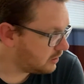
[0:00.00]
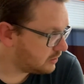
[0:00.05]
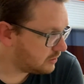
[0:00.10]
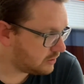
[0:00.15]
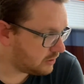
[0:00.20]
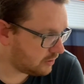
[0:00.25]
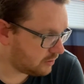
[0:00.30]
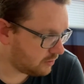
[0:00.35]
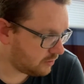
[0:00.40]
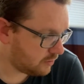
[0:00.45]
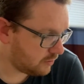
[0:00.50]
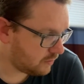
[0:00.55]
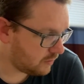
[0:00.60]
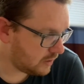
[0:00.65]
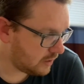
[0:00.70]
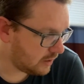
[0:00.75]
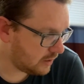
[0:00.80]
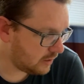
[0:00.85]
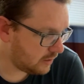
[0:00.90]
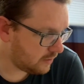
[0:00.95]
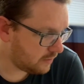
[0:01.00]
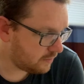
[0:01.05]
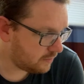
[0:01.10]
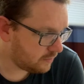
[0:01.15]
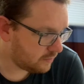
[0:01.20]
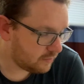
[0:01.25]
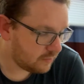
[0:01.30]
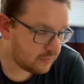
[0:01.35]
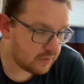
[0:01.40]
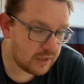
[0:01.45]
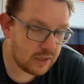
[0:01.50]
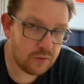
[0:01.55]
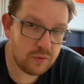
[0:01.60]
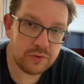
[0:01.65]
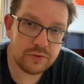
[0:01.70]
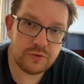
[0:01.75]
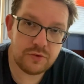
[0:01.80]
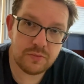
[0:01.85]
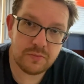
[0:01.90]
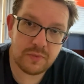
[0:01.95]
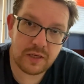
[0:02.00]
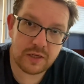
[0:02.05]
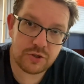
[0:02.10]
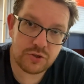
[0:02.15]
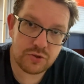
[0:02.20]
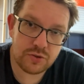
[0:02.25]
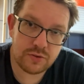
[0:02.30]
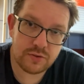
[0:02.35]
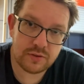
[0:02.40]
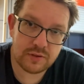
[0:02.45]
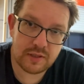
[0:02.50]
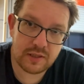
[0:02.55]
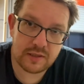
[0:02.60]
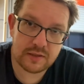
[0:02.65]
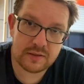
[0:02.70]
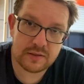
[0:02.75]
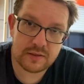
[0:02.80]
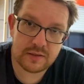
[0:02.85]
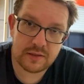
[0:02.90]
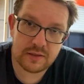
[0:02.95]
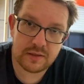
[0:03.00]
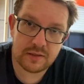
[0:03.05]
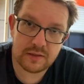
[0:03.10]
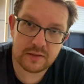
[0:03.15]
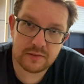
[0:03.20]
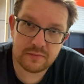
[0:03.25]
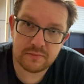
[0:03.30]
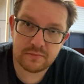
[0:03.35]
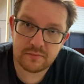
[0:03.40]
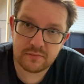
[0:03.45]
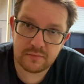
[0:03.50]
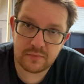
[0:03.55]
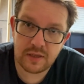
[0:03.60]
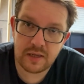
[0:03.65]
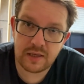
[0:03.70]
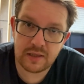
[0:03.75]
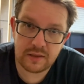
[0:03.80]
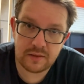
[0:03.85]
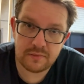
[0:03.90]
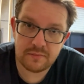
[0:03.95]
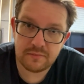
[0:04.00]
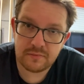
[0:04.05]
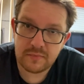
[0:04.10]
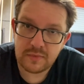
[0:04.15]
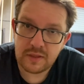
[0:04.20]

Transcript: So I want to make sure that my